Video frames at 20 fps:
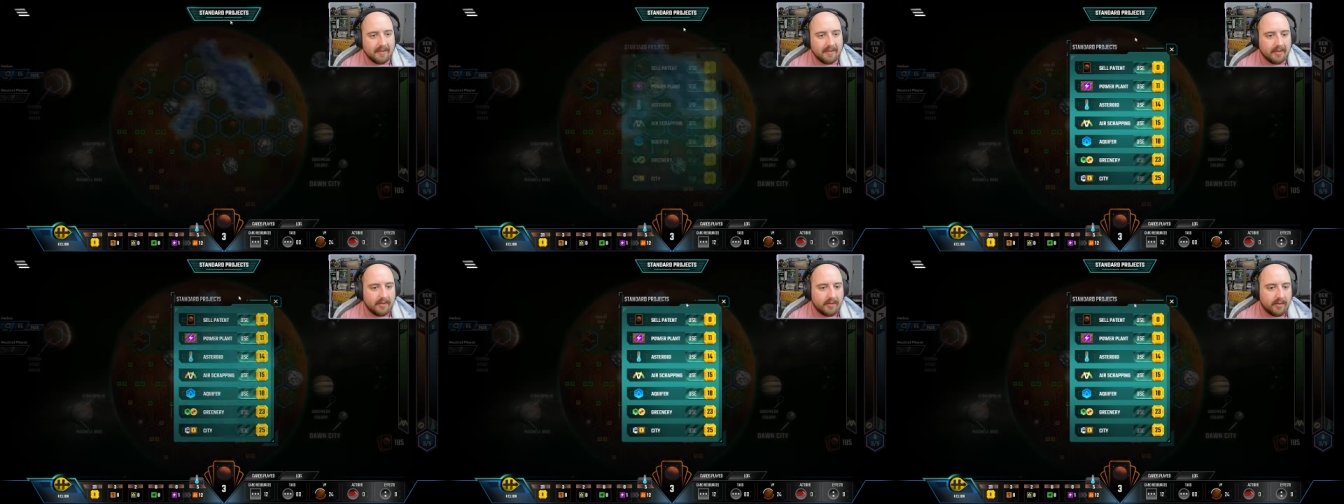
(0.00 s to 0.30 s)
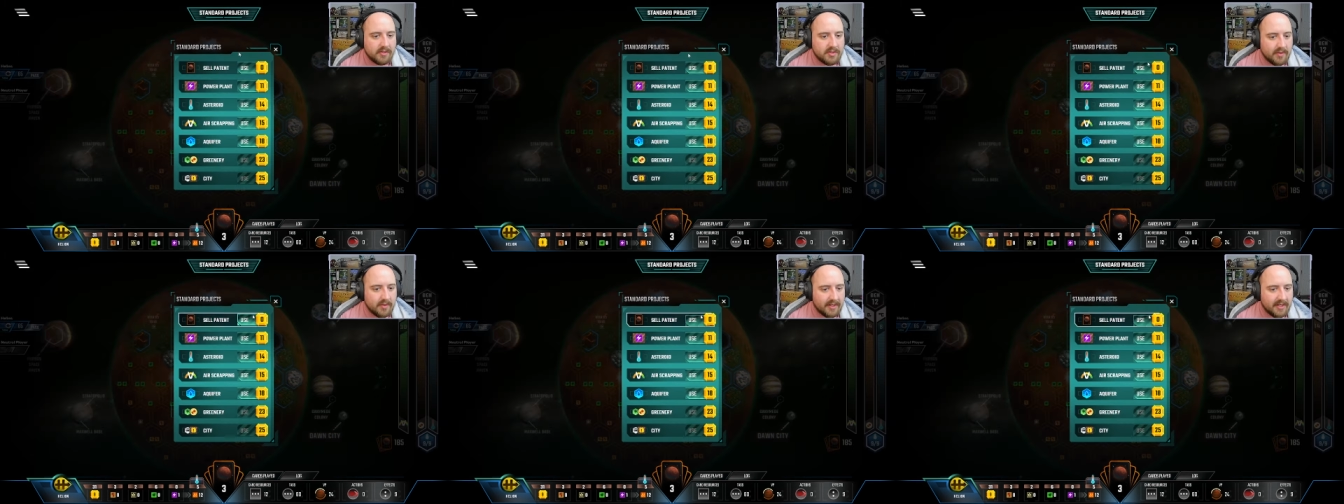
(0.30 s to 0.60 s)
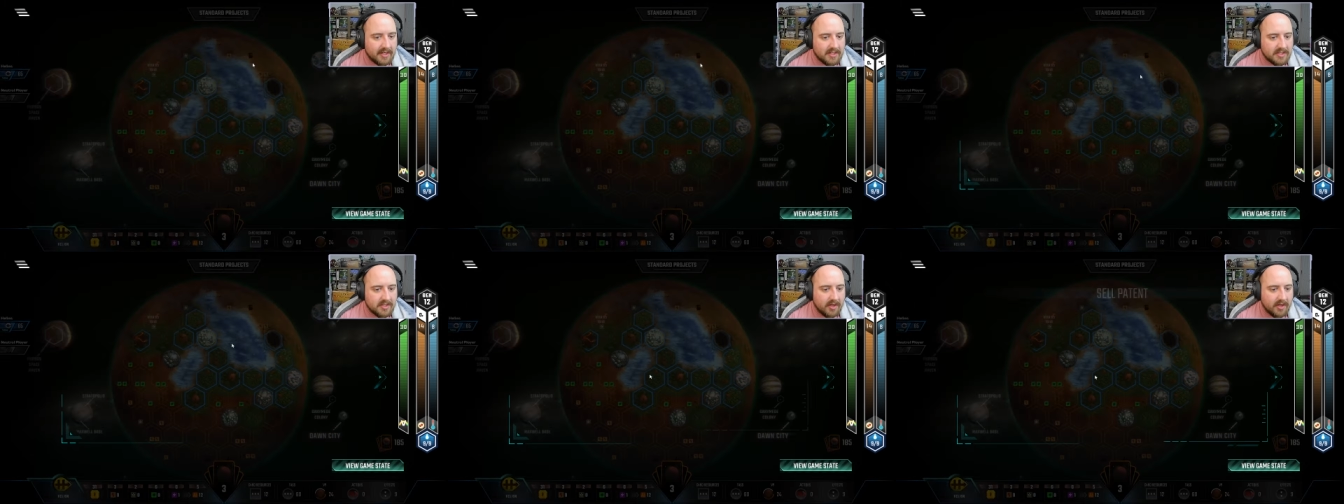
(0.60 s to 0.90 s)
So I
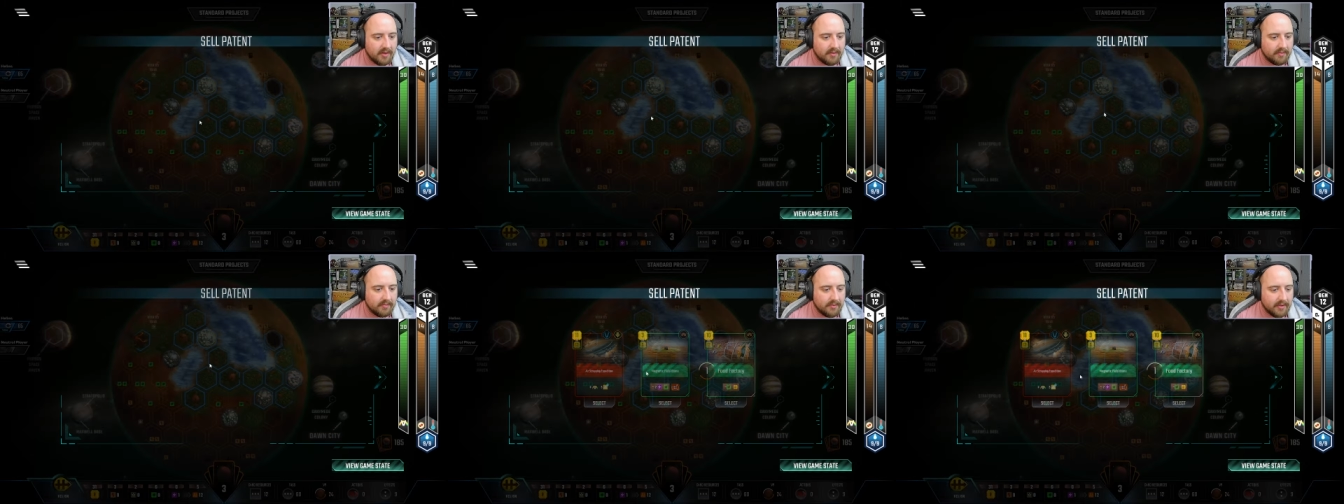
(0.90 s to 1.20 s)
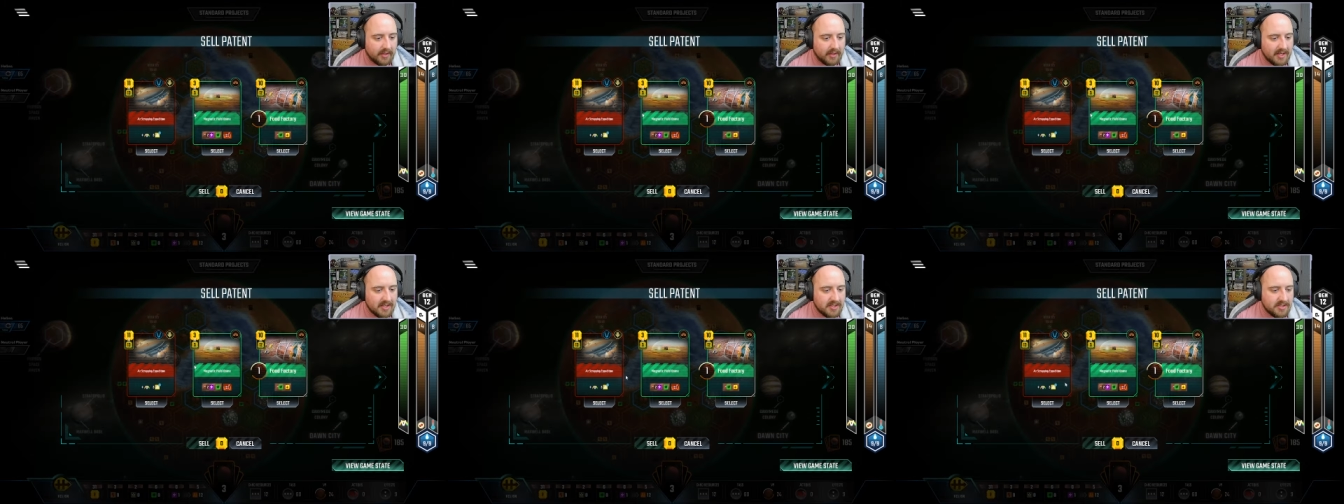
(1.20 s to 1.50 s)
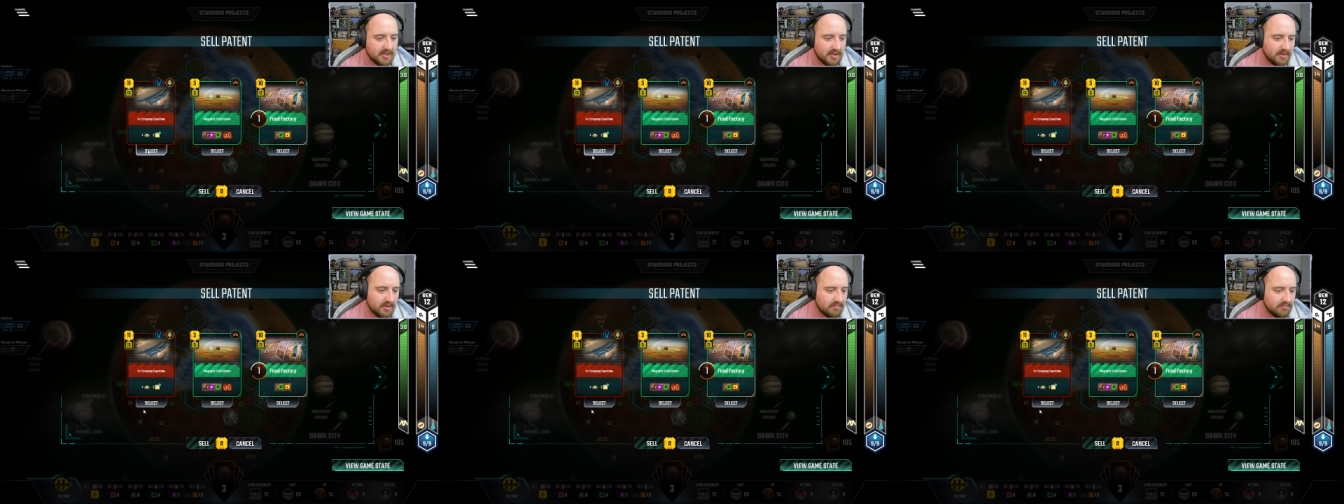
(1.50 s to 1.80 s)
guess no. I guess
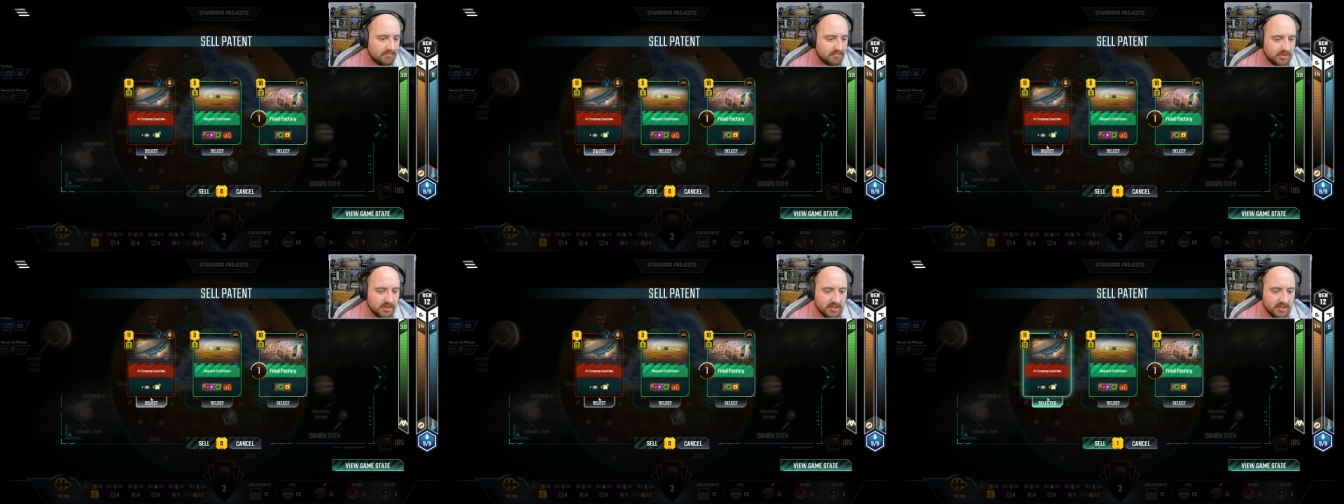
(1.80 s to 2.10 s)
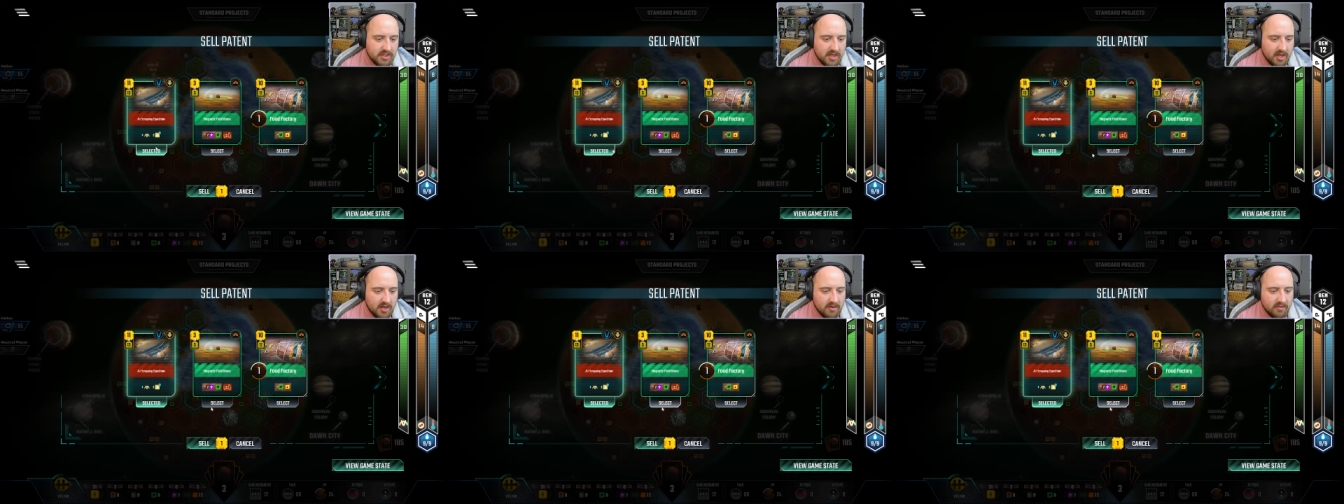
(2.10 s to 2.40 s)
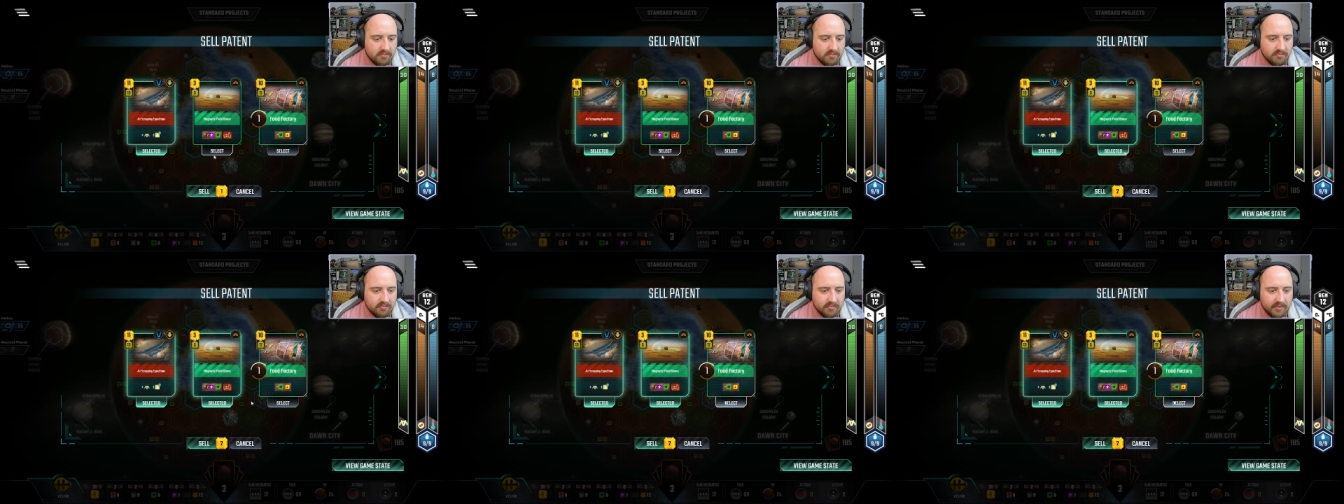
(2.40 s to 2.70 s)
no. Just no.
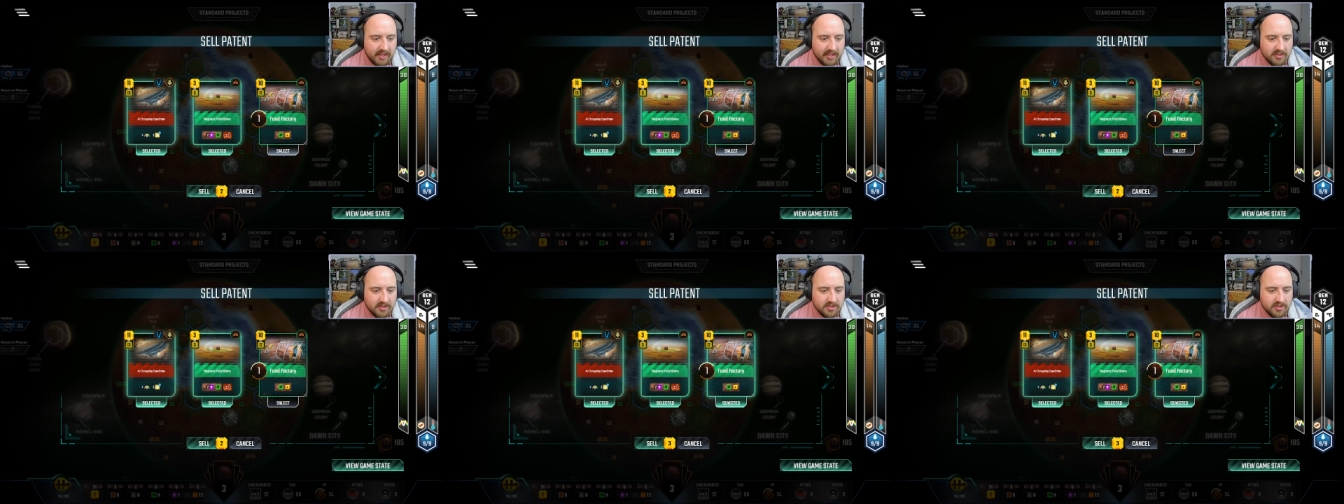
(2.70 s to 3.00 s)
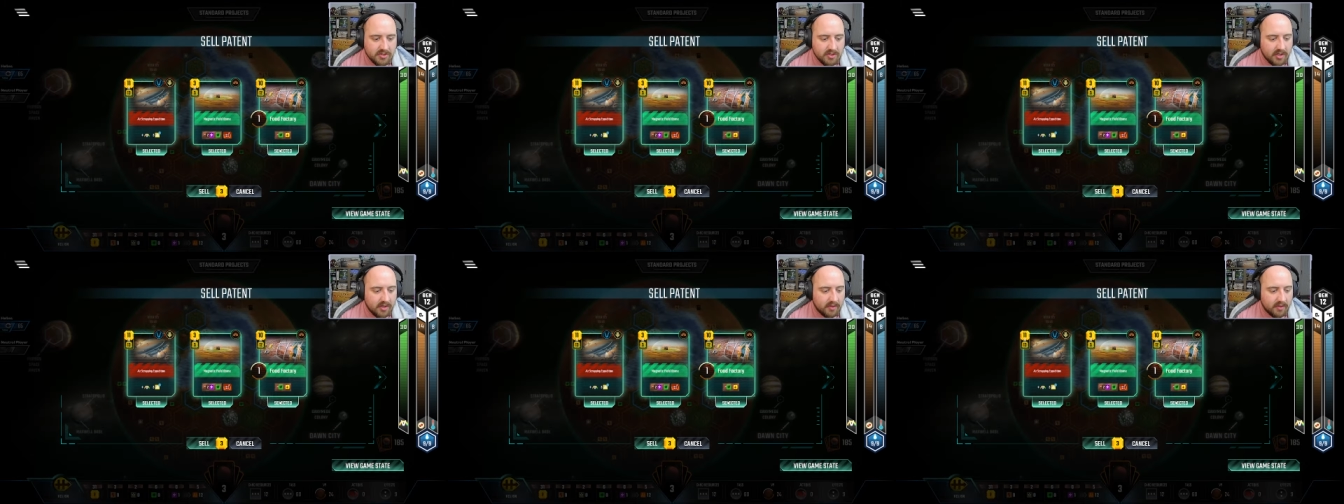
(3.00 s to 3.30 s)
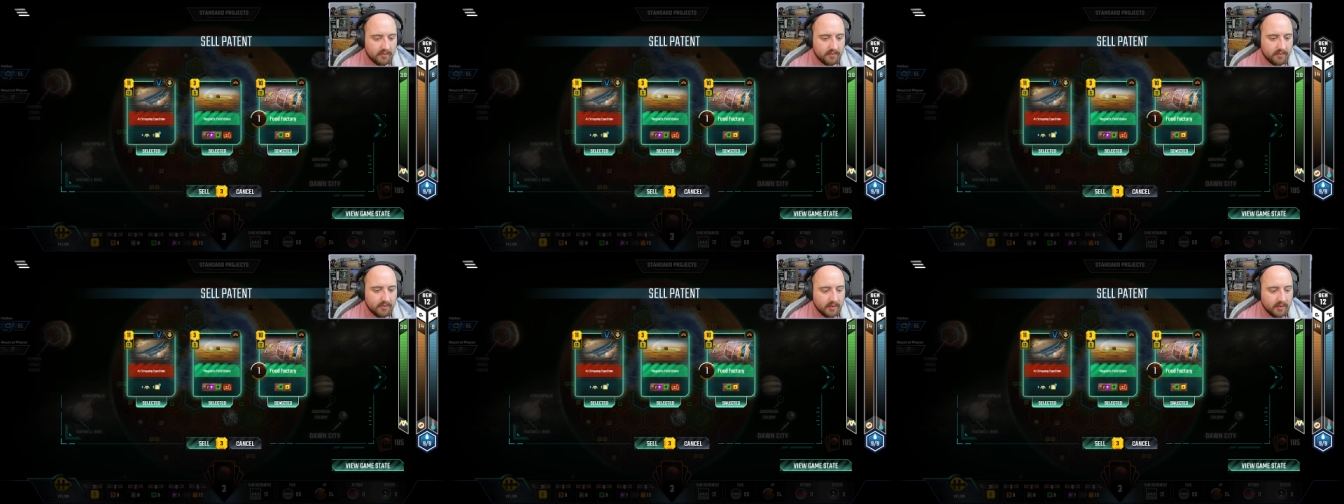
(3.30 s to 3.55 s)
The answer is no.